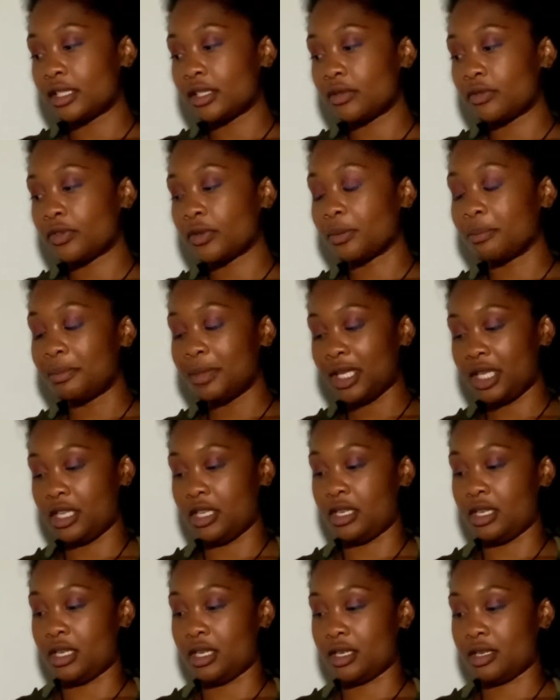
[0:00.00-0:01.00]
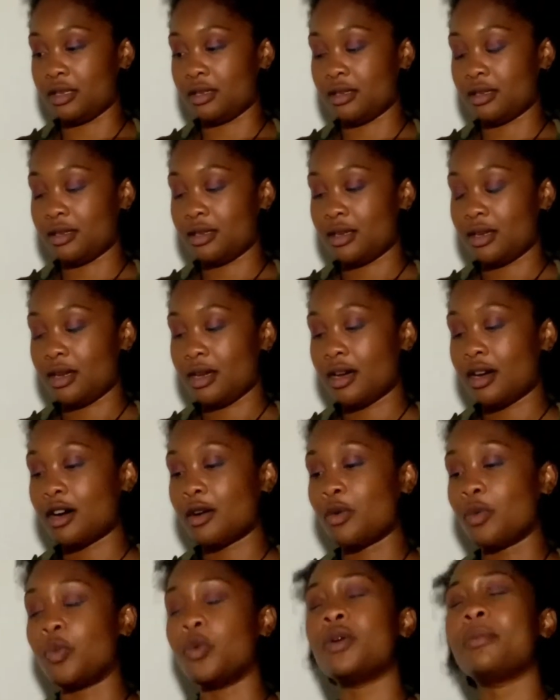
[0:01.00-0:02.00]
for me,
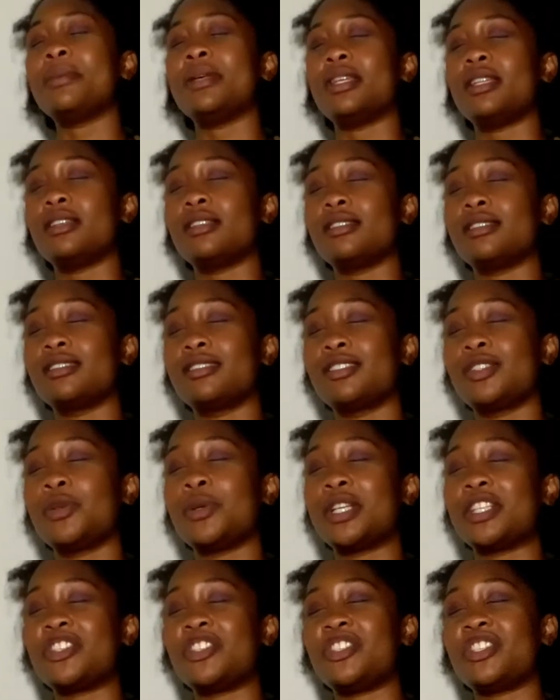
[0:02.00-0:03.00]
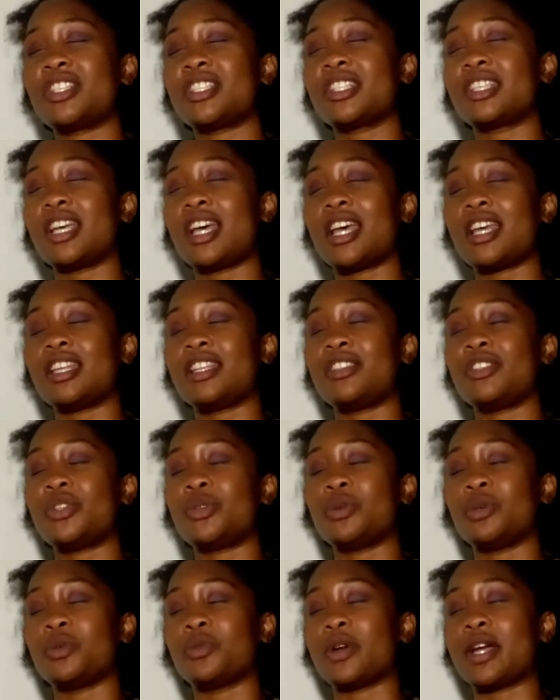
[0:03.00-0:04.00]
a woman who has just gotten
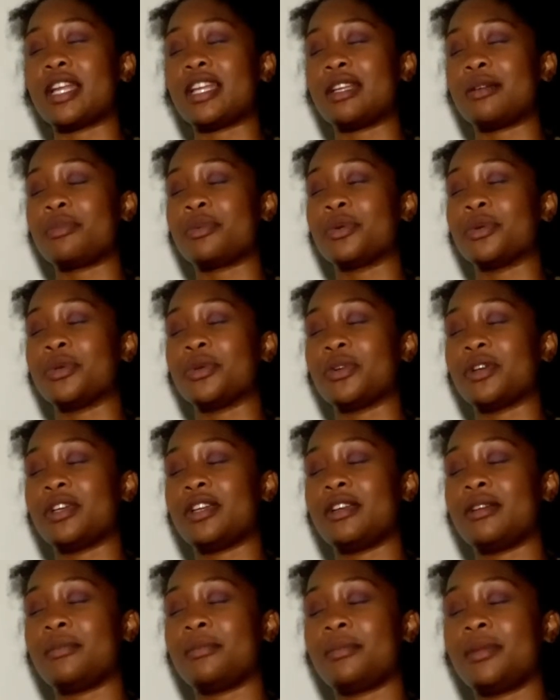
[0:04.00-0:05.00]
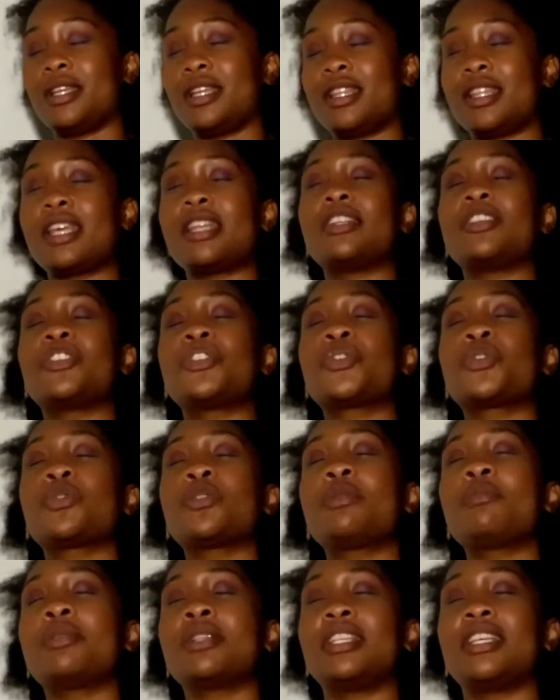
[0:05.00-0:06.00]
into a writing program that is
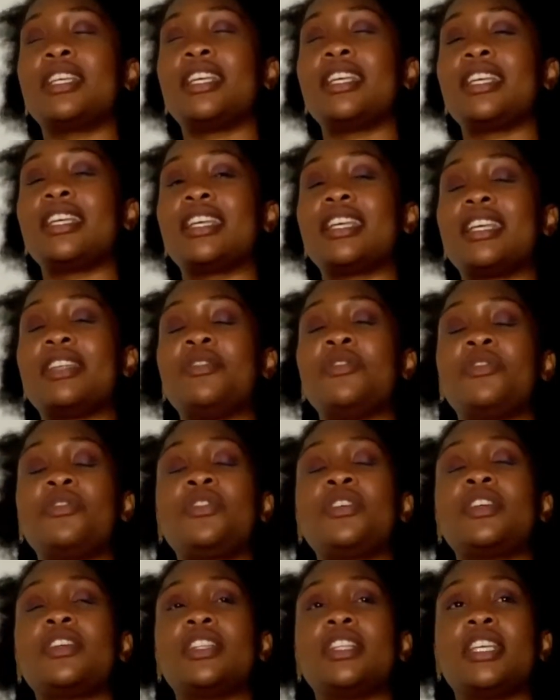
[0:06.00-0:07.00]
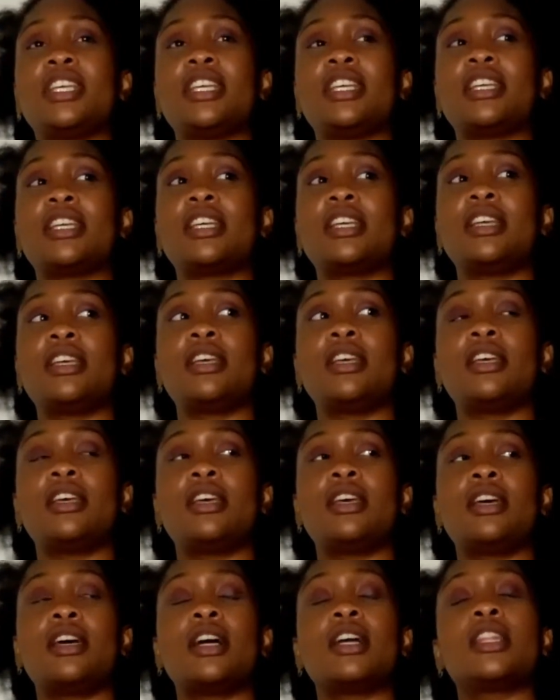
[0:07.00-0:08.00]
trembling and feeling
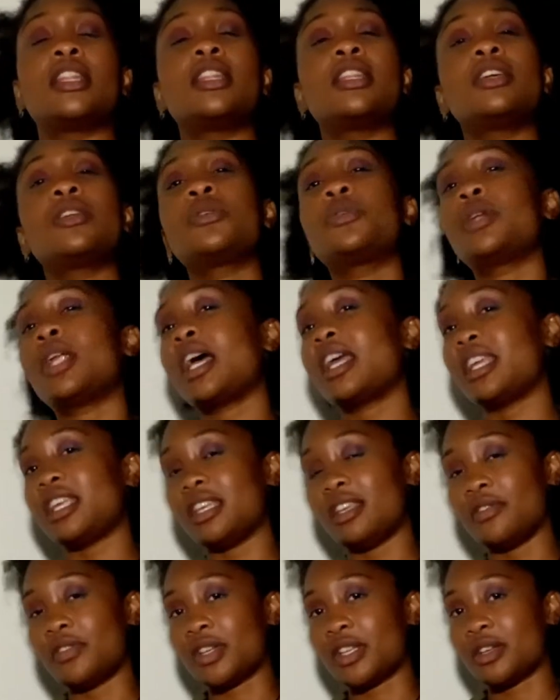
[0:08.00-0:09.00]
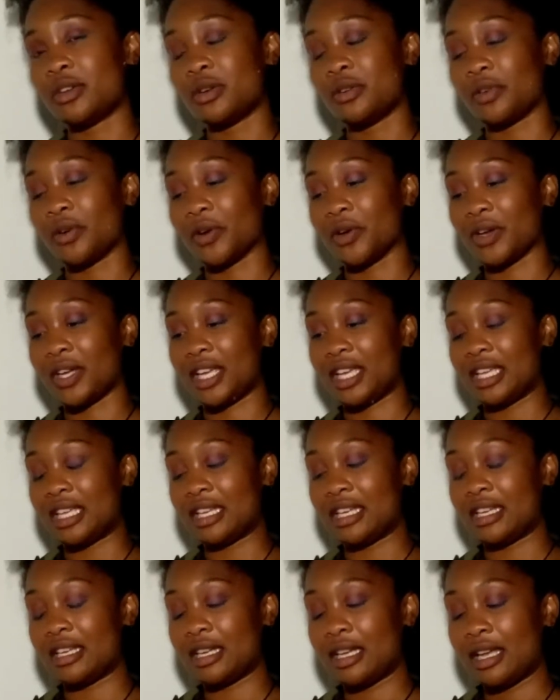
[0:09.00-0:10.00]
a little naive and in over her
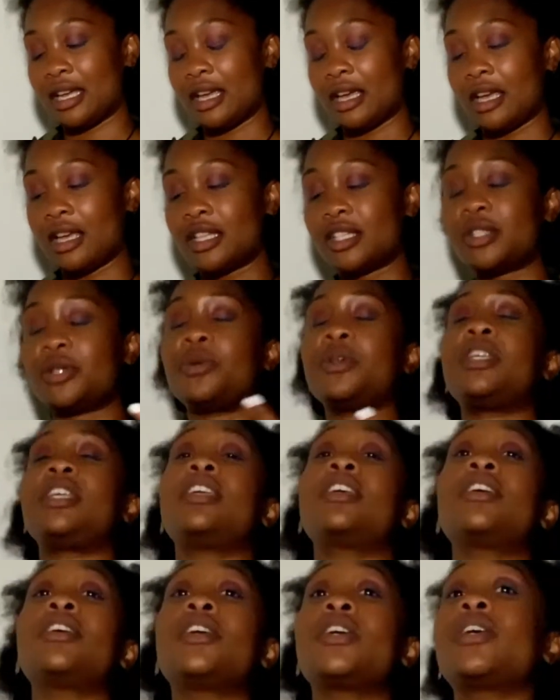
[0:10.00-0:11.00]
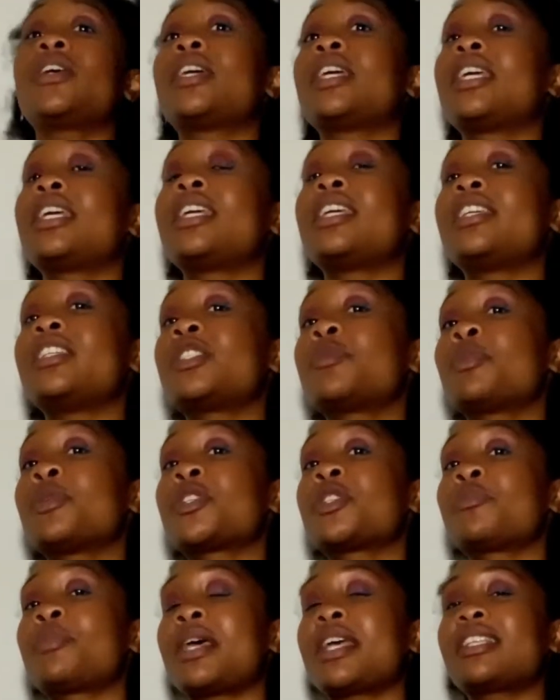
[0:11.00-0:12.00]
head, to hear his
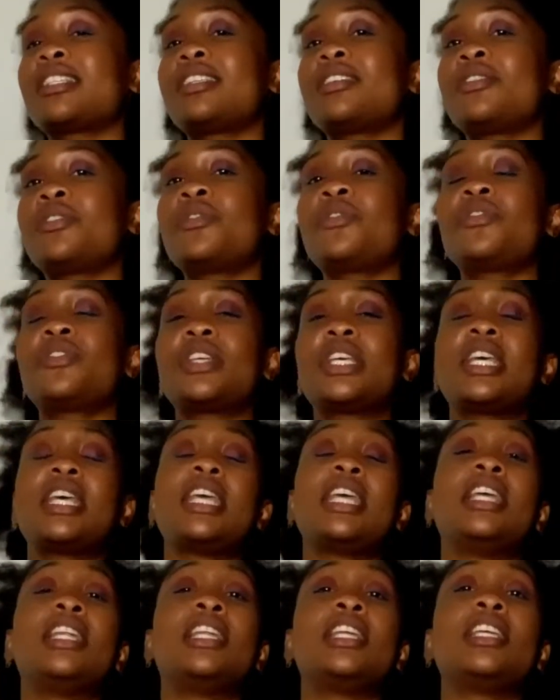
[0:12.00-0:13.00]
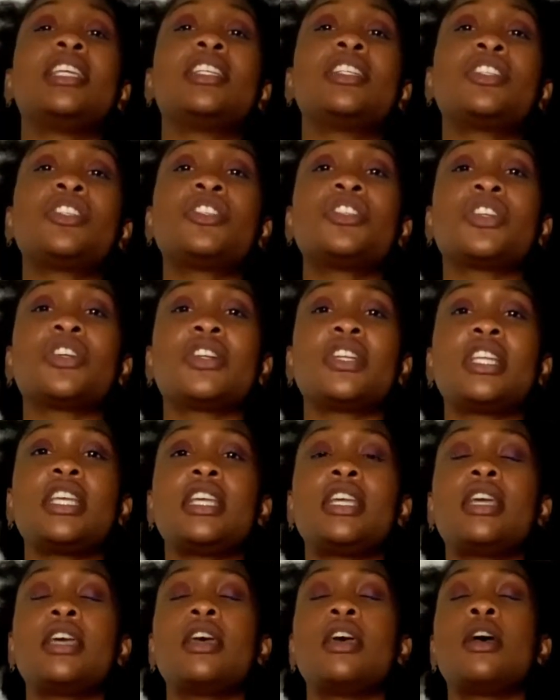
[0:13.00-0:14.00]
perspective and his
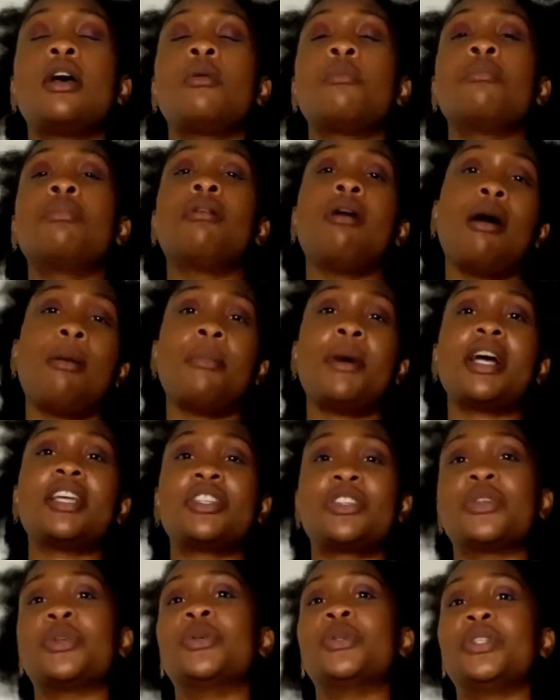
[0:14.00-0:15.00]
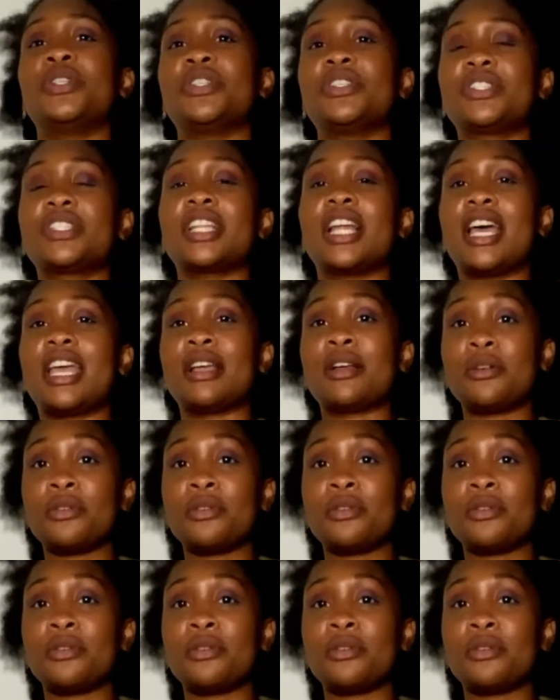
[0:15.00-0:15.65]
journey brought my shoulders, like,